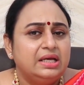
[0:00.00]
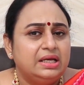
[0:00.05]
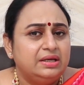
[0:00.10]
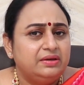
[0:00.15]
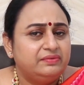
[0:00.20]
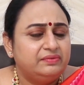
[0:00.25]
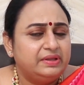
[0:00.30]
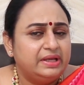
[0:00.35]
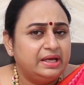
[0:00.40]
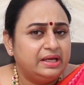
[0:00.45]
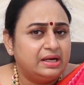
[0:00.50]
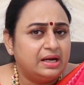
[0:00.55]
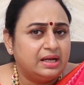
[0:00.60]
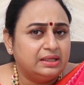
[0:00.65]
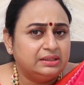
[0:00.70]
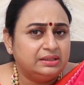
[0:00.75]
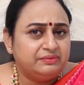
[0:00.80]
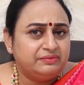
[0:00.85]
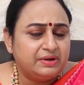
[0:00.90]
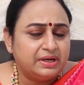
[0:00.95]
if their
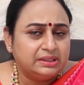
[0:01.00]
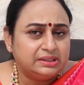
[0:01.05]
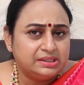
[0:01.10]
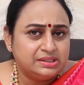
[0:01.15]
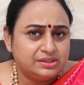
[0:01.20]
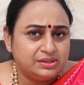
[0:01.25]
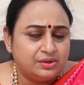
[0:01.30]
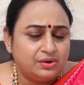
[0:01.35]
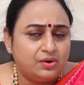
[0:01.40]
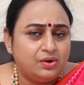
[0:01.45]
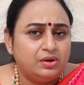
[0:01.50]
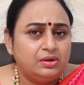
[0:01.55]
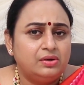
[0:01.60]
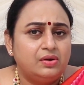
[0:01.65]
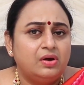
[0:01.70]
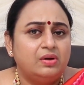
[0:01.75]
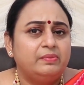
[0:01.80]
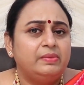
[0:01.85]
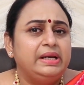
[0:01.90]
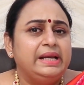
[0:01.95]
other factors are all
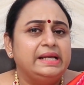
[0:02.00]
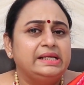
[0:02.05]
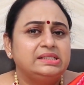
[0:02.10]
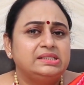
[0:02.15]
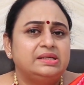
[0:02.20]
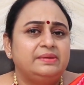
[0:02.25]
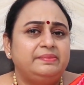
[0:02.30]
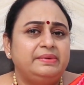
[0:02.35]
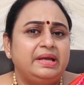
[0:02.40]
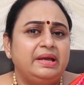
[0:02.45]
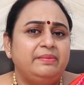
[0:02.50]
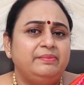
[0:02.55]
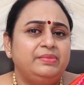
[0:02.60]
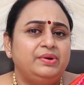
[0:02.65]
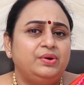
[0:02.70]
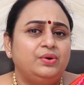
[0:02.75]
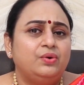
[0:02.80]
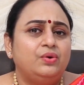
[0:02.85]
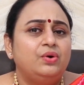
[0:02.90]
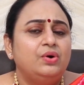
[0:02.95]
normal except
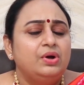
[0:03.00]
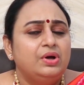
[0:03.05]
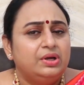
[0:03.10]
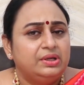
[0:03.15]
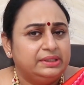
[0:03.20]
embryo,